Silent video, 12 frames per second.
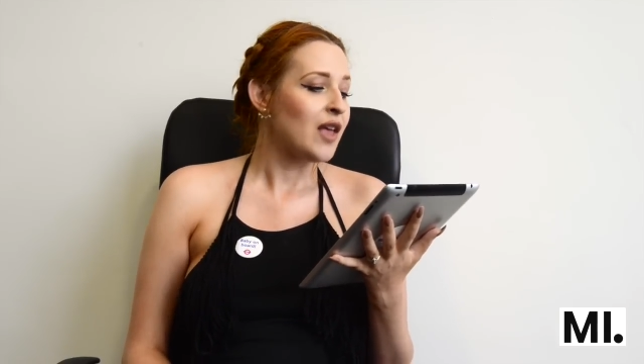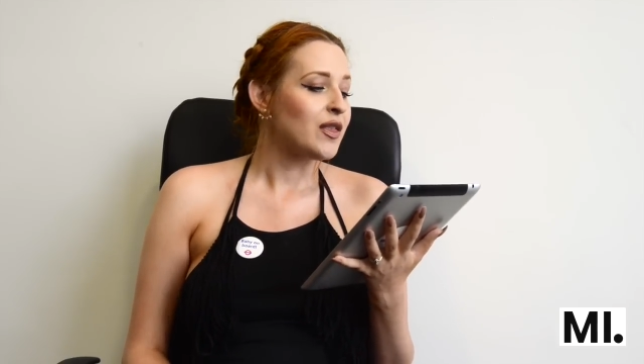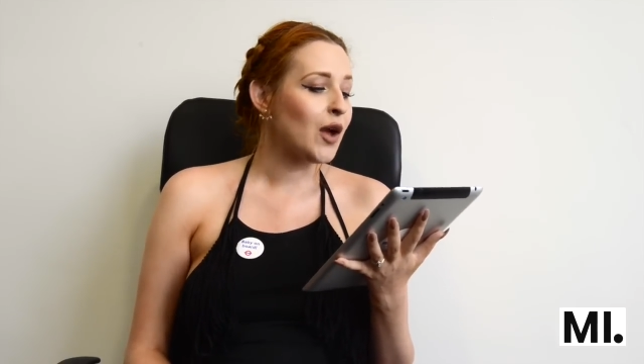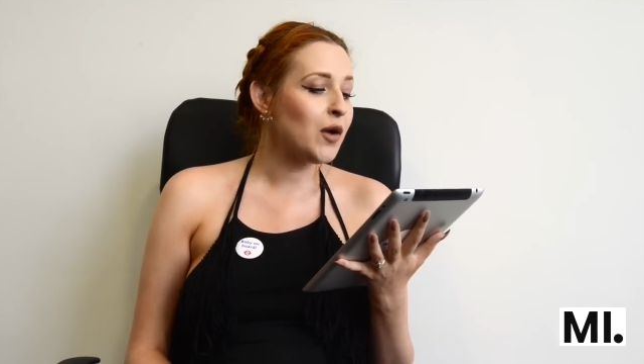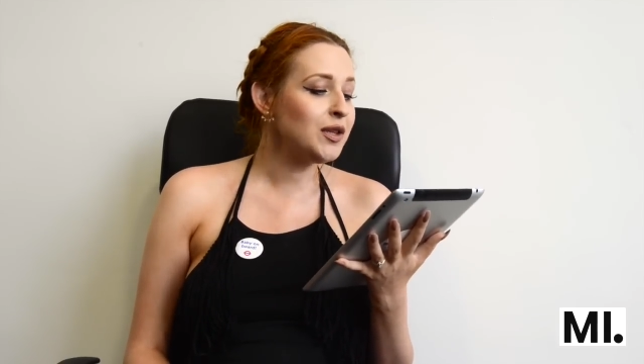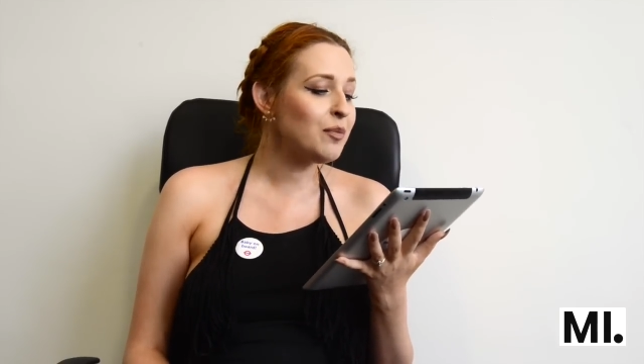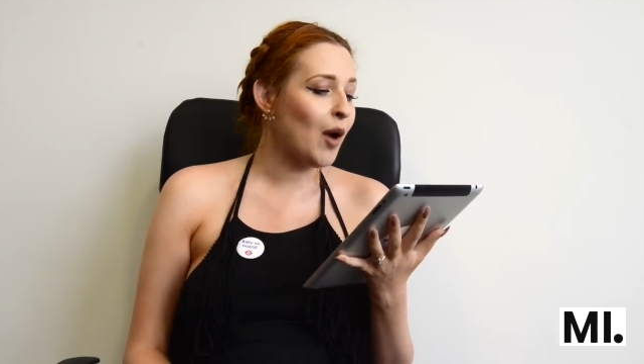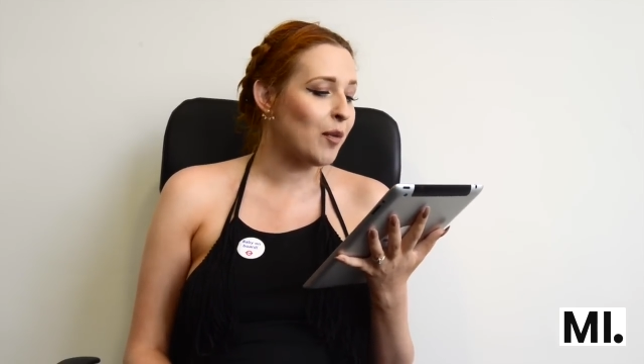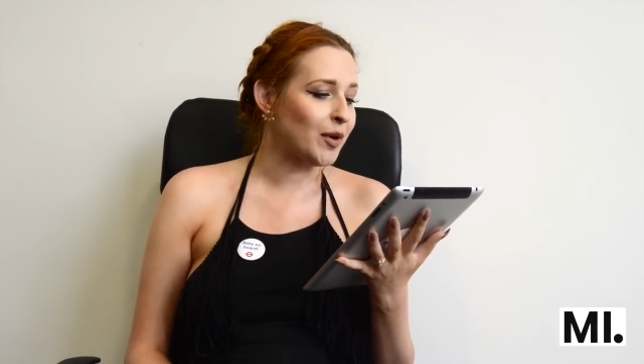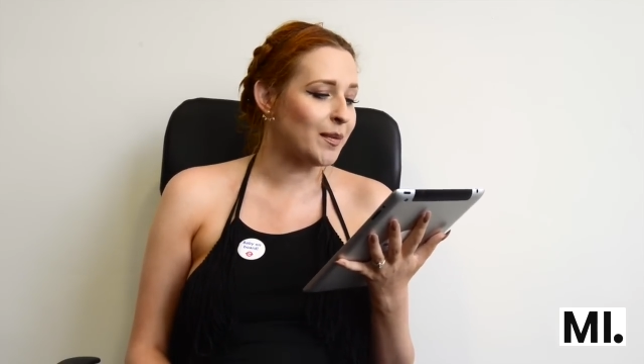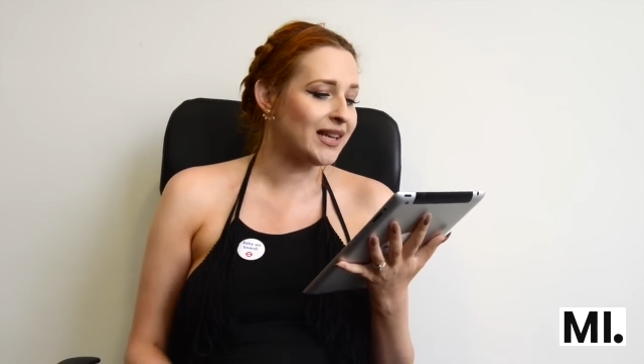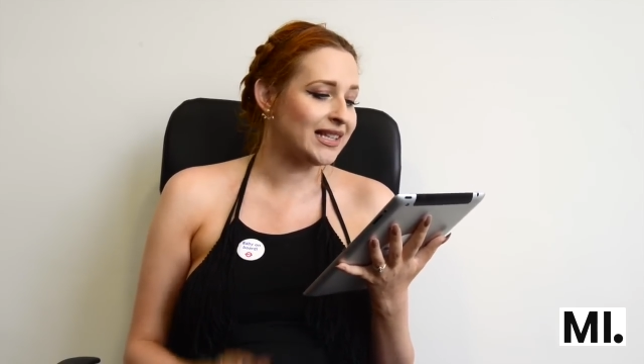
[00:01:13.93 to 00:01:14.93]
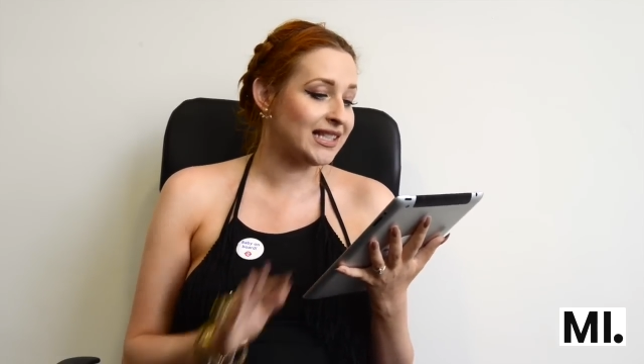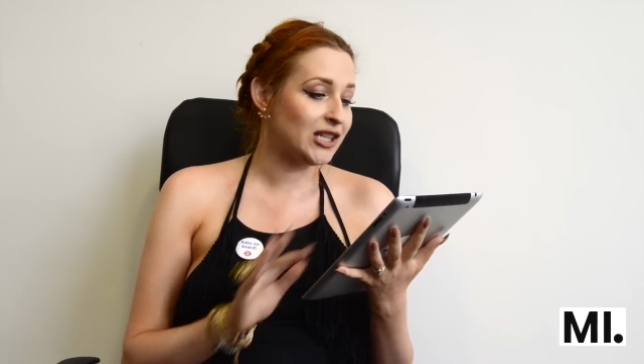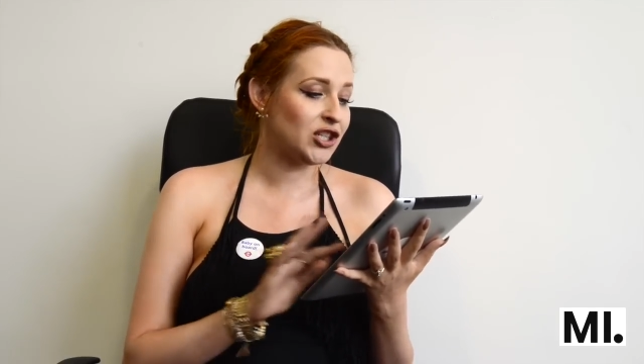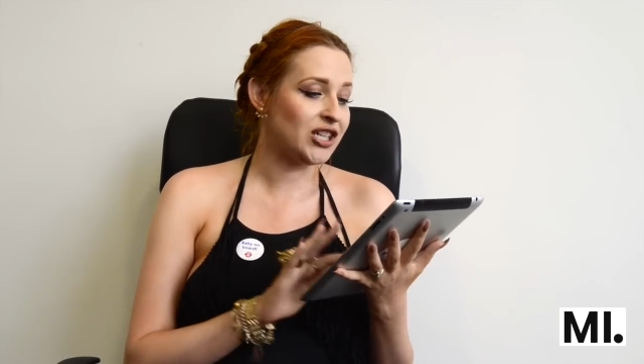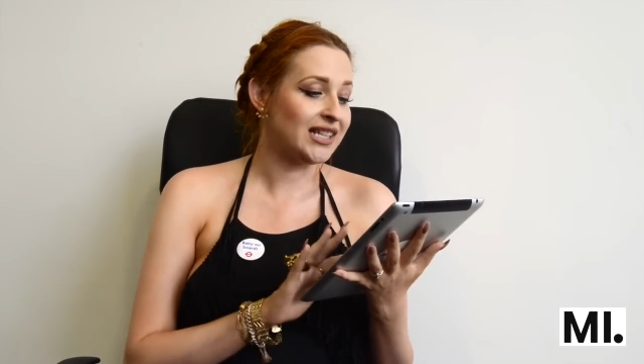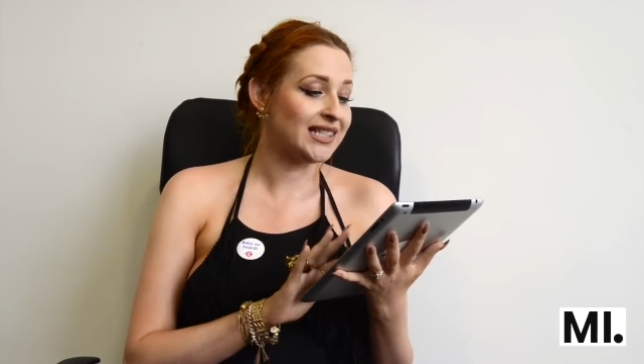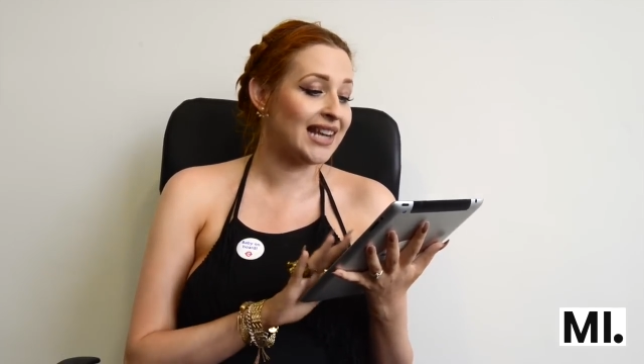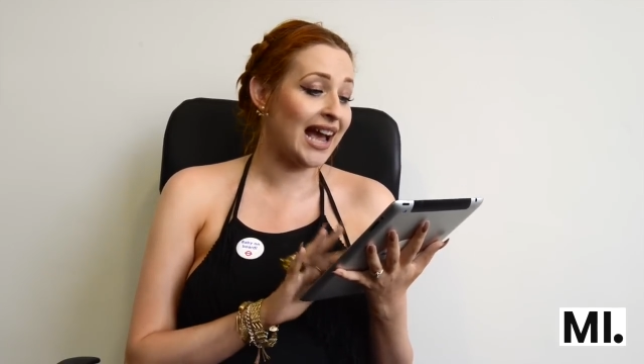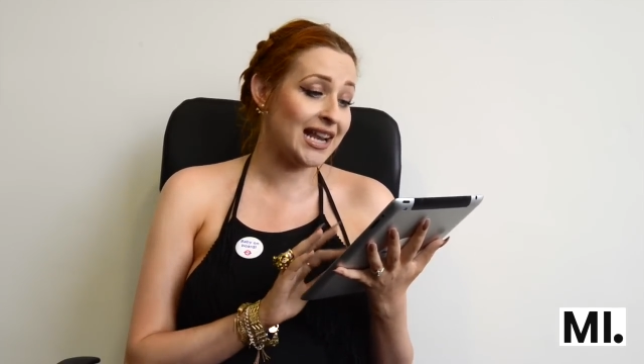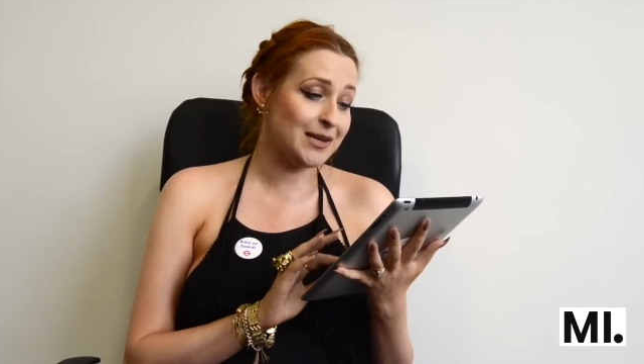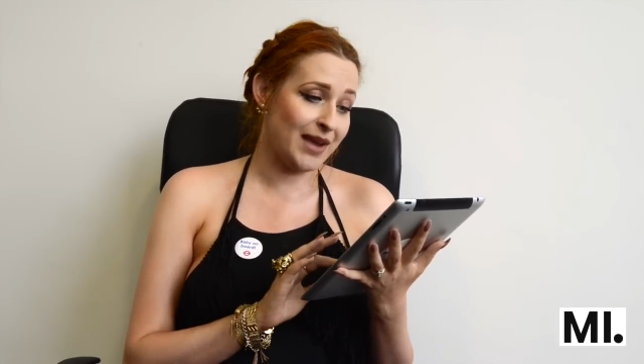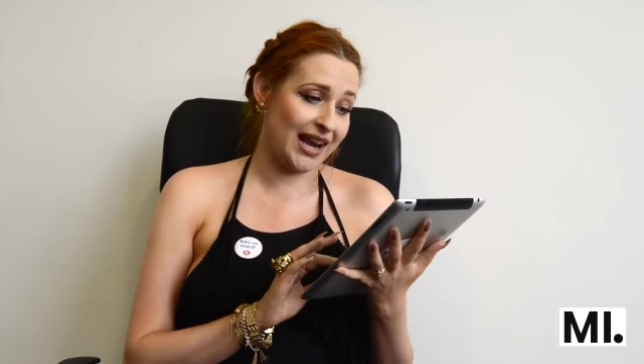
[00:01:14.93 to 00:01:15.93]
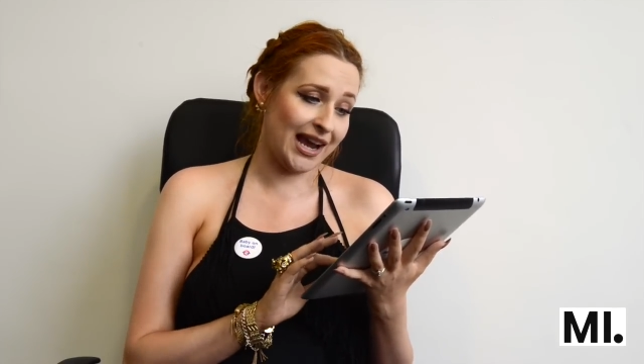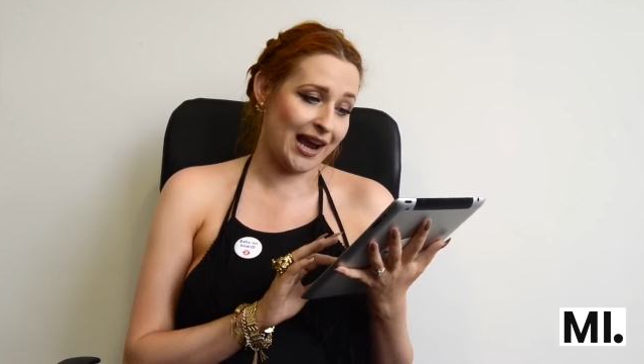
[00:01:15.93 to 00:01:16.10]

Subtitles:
The only problem is that she's an anime